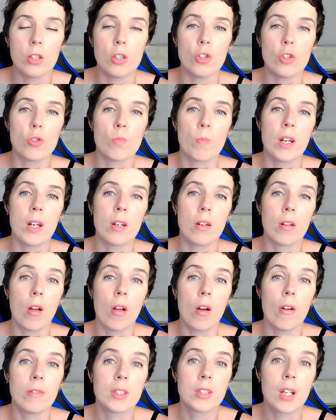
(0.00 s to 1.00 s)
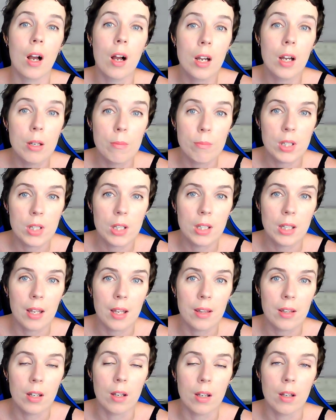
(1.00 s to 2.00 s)
you spend a lot of time
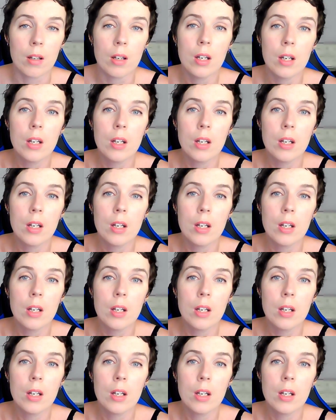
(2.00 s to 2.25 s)
together.